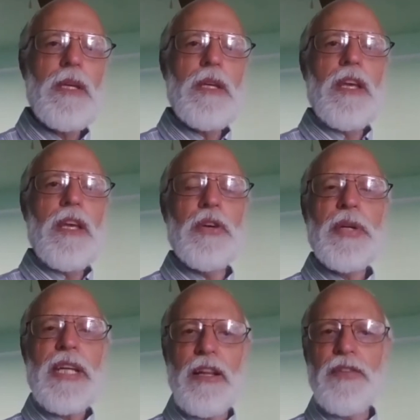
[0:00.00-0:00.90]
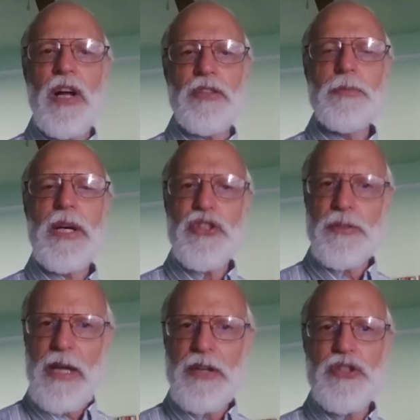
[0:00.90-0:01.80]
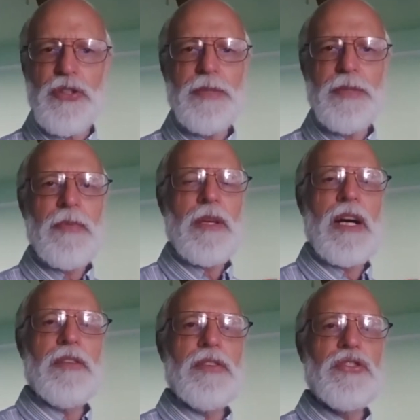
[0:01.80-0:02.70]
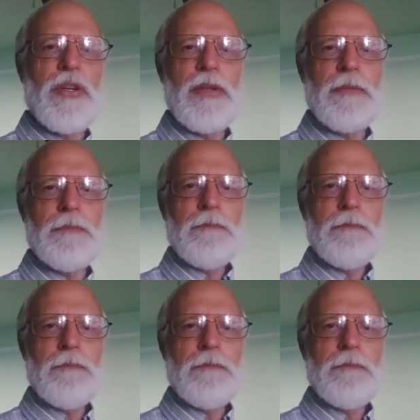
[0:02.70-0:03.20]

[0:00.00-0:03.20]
Friedrich Helwald, whom I just mentioned, the German